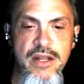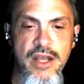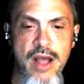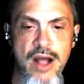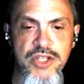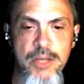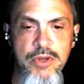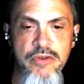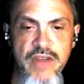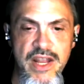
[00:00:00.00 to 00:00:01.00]
the concept
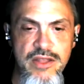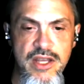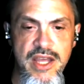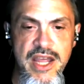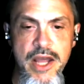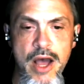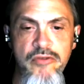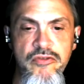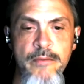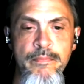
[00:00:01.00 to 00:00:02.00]
of in the key
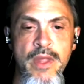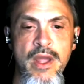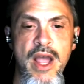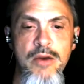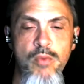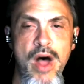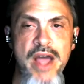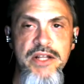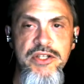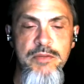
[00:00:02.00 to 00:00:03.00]
of and
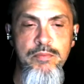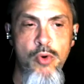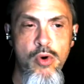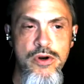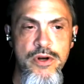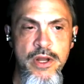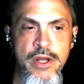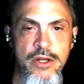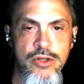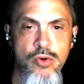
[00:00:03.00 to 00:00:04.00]
why it's important
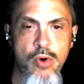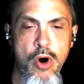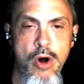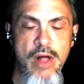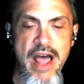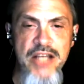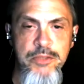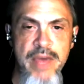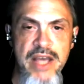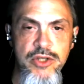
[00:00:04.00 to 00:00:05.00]
to all
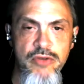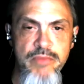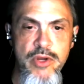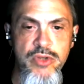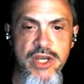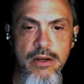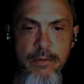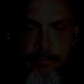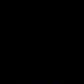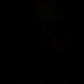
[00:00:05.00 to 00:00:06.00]
aspects of music.
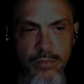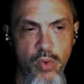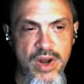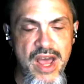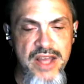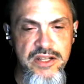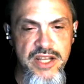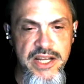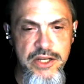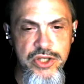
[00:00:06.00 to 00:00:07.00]
When I
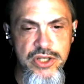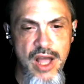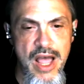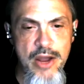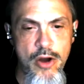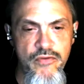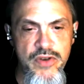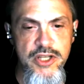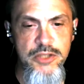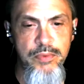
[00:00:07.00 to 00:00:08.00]
teach, I
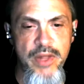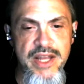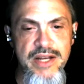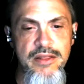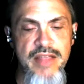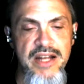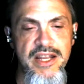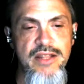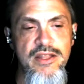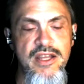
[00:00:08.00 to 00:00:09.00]
often explain
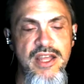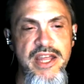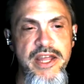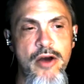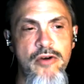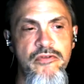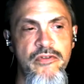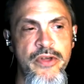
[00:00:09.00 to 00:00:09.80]
that in the key of